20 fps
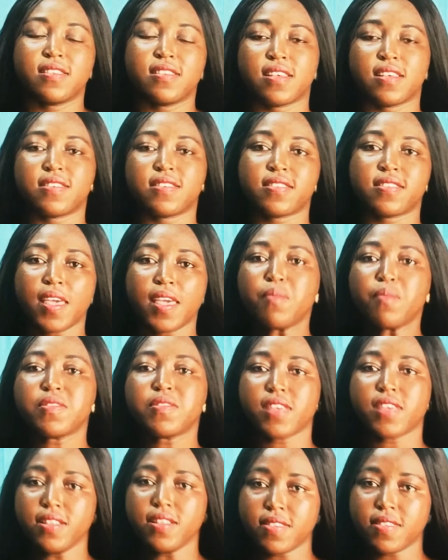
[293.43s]
is the STEM
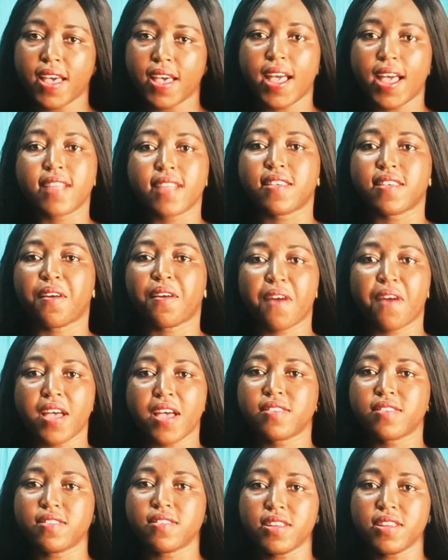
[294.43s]
Center at
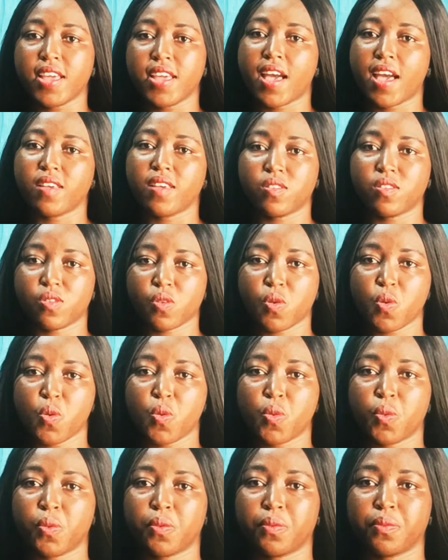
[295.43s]
Accra Senior High
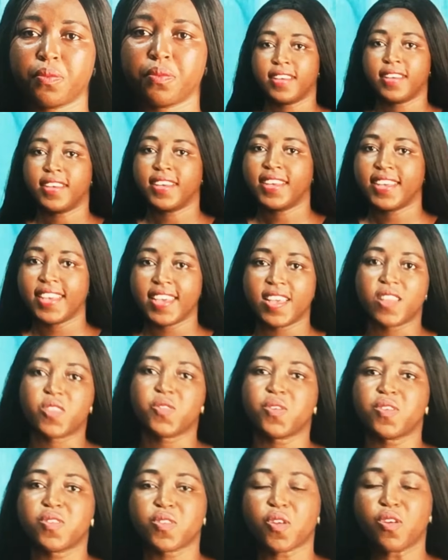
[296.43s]
School.
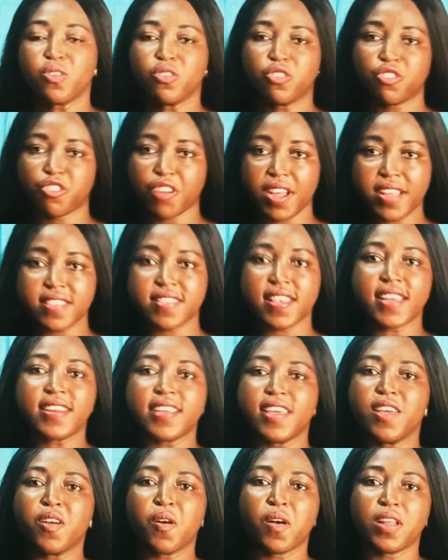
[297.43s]
It was constructed
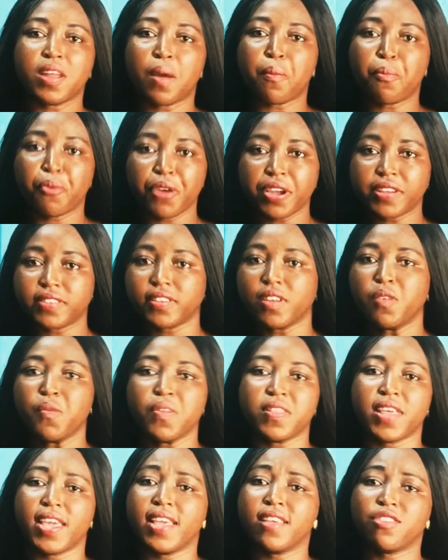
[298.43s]
in collaboration
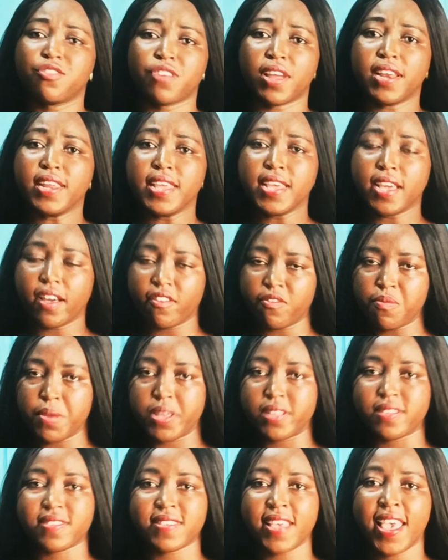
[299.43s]
with the Israeli
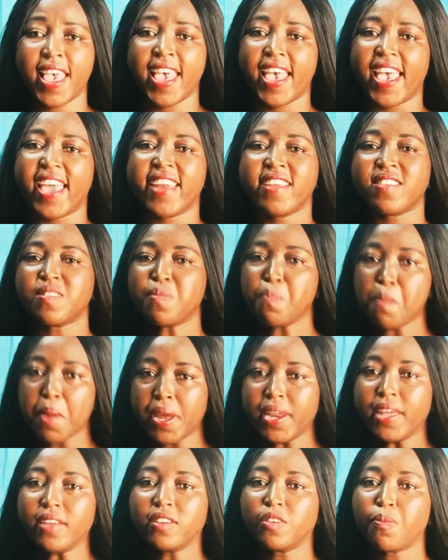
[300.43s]
government and is
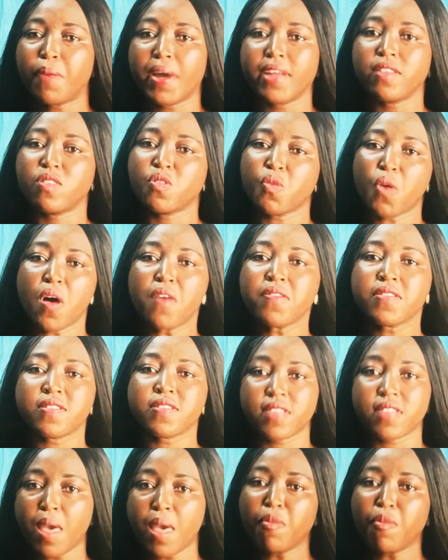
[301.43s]
managed by 12
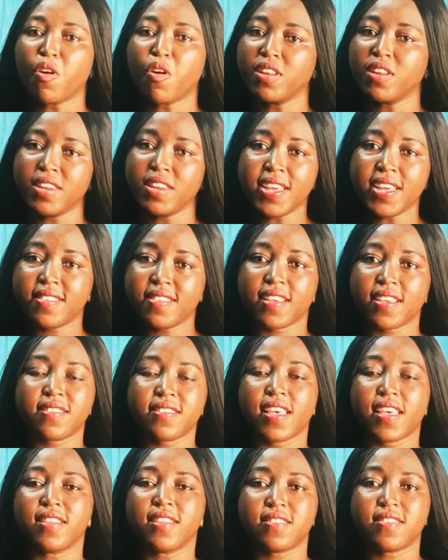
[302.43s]
STEM
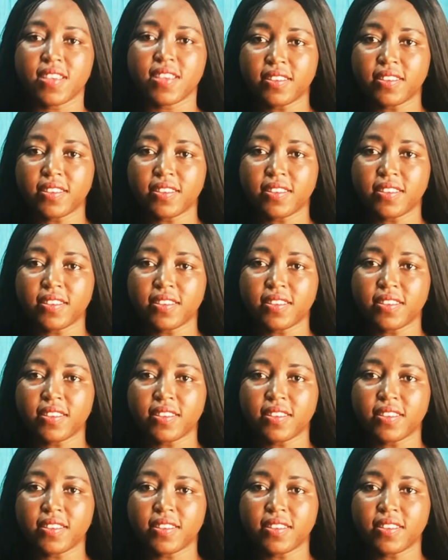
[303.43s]
coordinators and